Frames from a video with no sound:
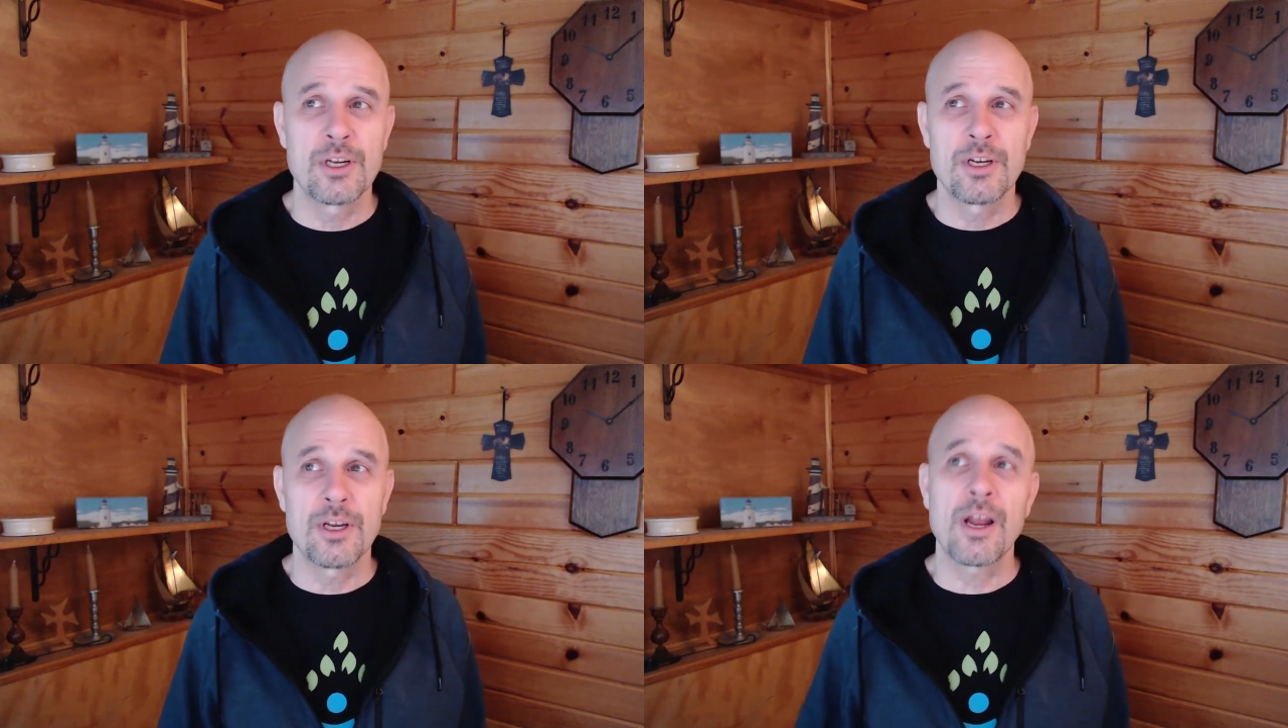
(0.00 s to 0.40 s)

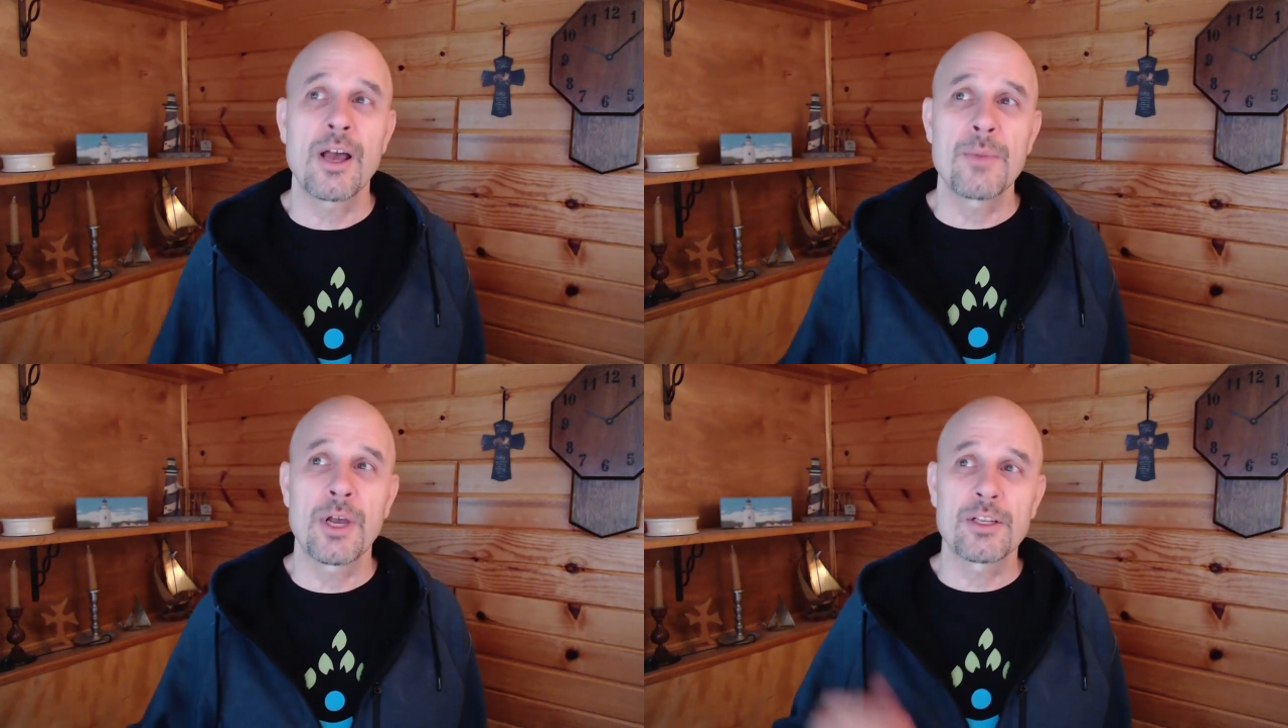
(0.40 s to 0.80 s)
not high
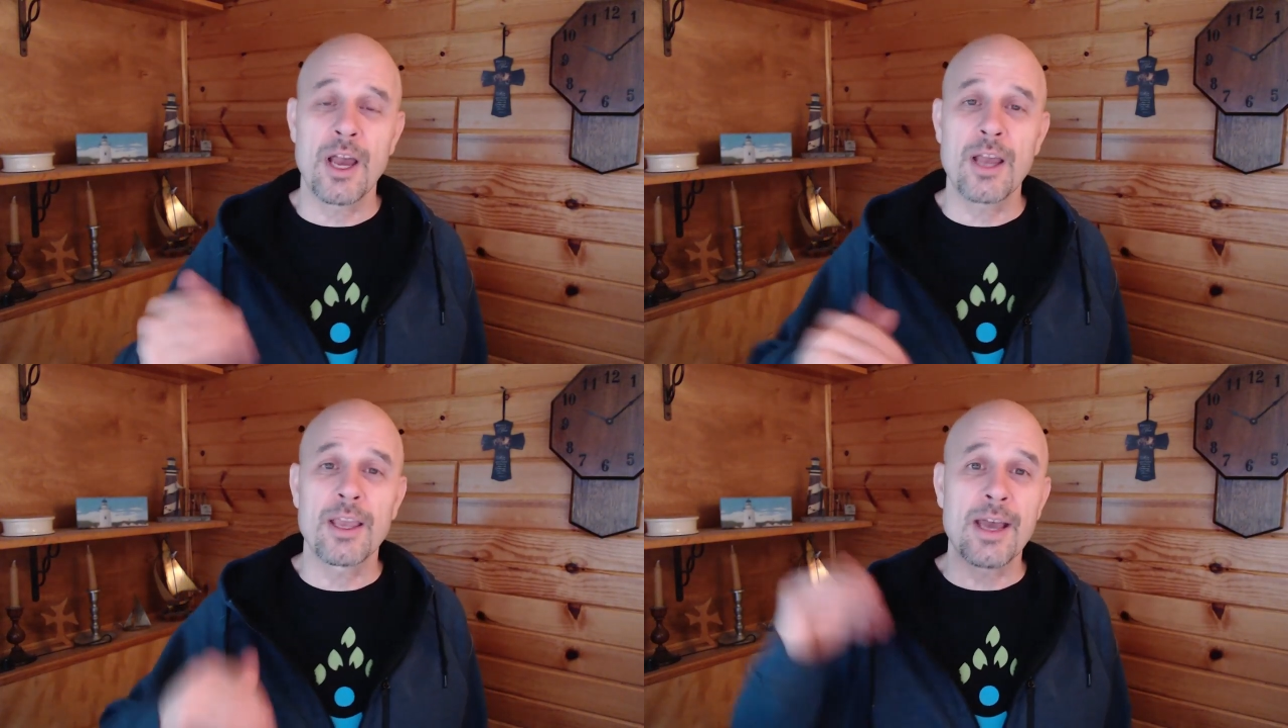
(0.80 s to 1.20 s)
mileage,
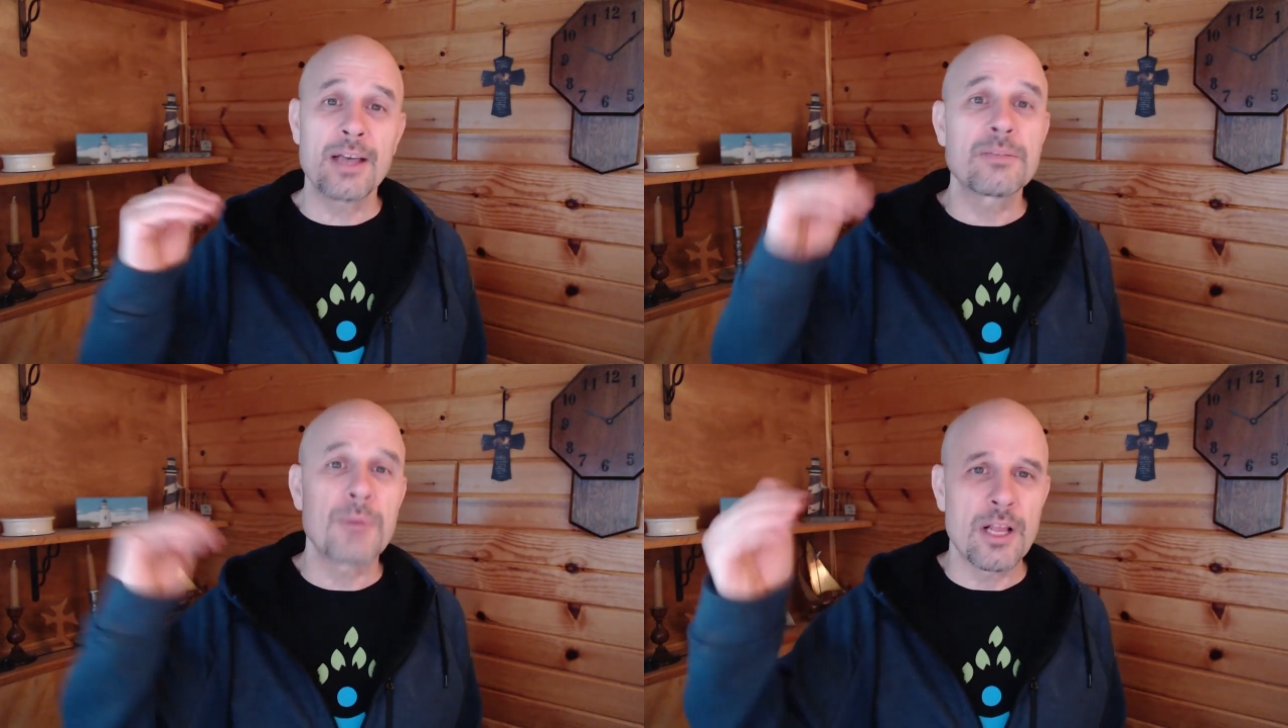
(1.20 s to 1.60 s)
high
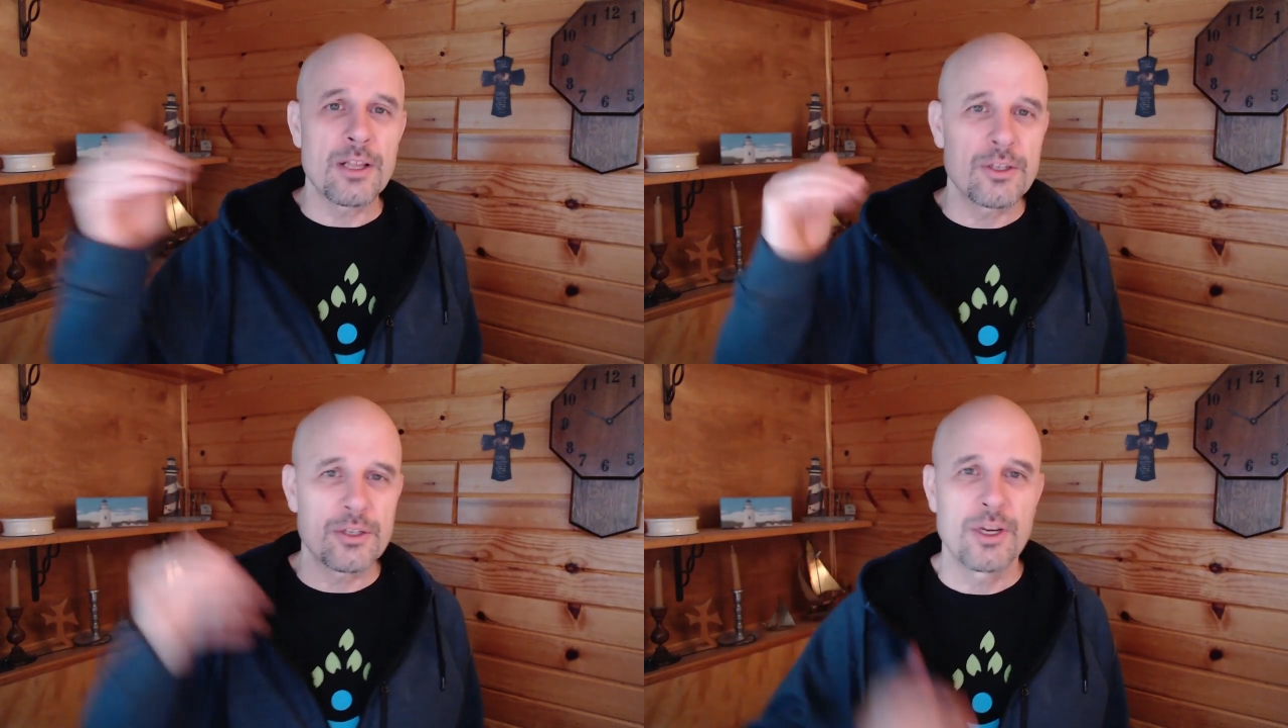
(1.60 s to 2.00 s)
gas mileage,